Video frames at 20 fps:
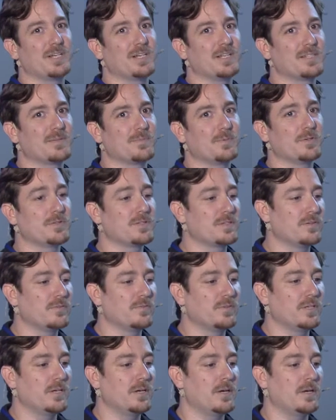because most
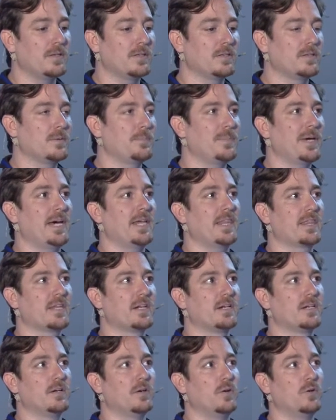of the
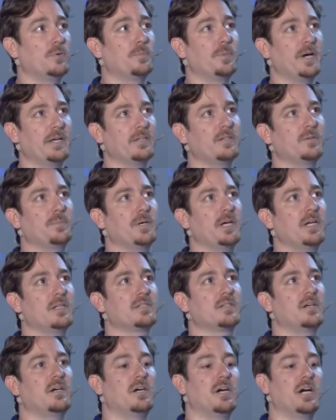paths or Python
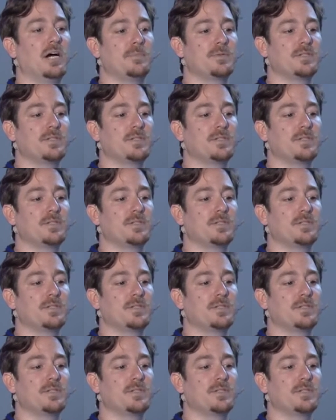paths are